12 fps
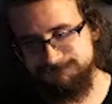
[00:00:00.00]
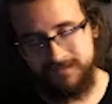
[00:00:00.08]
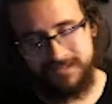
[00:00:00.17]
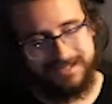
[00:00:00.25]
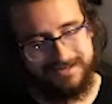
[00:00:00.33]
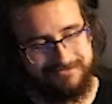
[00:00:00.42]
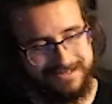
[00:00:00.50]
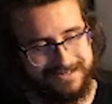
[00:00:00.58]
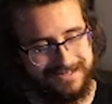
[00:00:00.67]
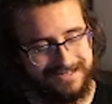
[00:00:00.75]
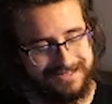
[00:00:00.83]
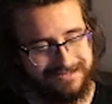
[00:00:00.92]
didn't
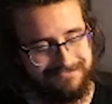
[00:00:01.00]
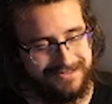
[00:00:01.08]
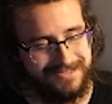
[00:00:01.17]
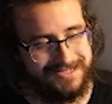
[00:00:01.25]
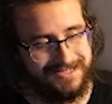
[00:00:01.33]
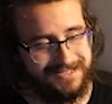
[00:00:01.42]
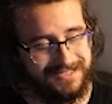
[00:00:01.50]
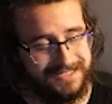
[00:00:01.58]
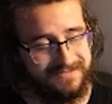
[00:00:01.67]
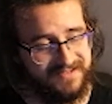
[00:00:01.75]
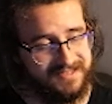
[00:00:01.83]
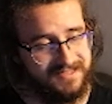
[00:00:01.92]
realize that was just
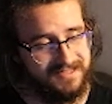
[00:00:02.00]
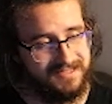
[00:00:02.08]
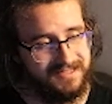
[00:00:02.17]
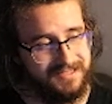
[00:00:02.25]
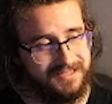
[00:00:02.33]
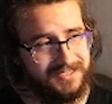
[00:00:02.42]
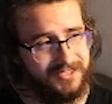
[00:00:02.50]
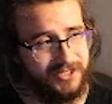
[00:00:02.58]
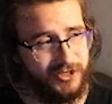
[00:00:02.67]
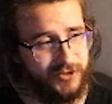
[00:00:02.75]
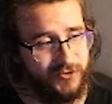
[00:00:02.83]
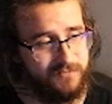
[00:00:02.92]
lava.
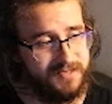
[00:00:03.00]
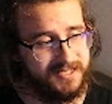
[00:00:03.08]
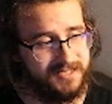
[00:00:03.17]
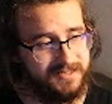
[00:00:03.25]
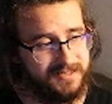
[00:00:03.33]
Oops.